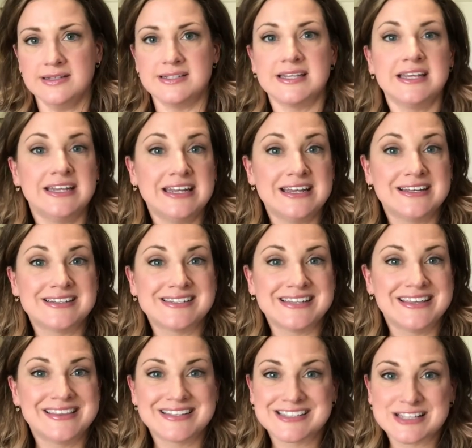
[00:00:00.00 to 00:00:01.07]
tedious
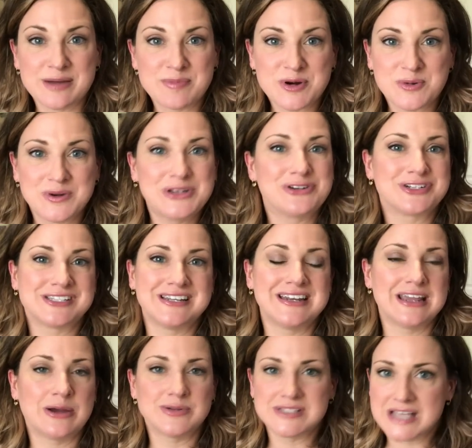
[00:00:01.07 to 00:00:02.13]
in the summer when you're
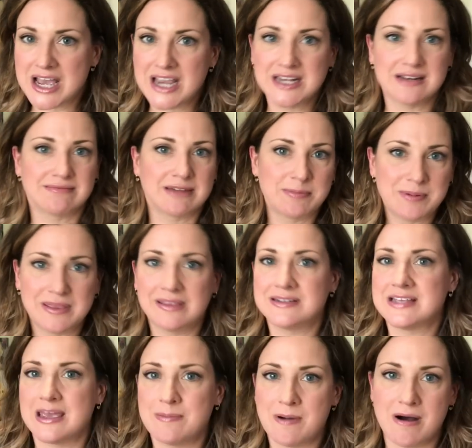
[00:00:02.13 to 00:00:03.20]
sitting outside and ripping the
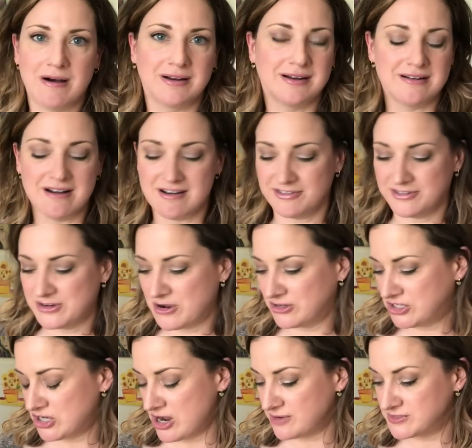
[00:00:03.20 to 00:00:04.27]
tape on and off and on
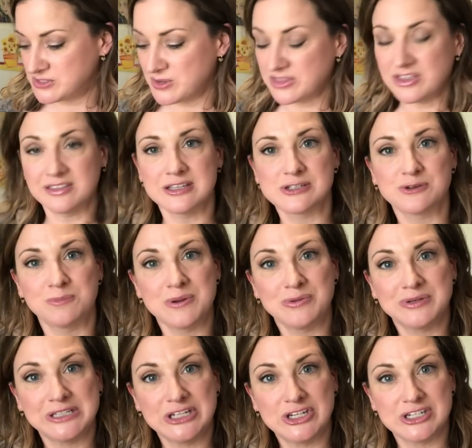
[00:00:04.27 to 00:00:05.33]
and off. So I thought this would be
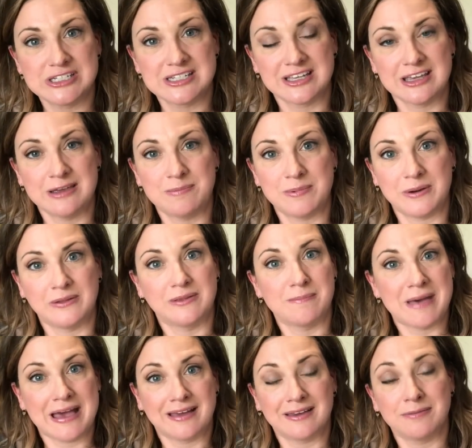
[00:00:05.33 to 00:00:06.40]
really good to keep on the
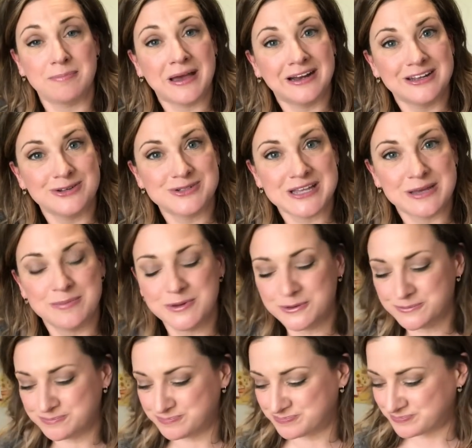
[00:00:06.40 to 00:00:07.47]
back patio
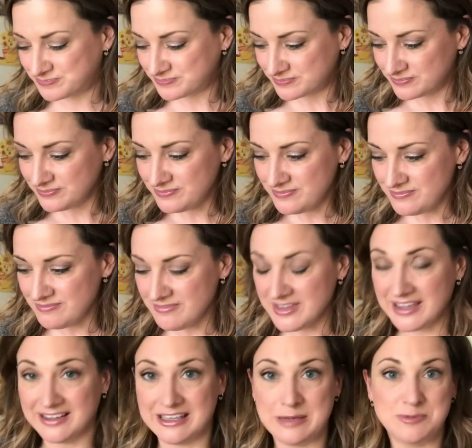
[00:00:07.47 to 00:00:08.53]
table
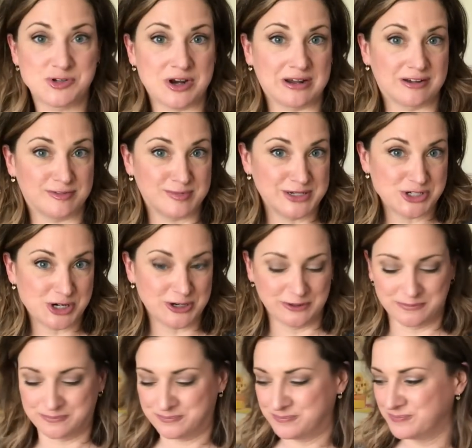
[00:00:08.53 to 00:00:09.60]
and keep track of my chart.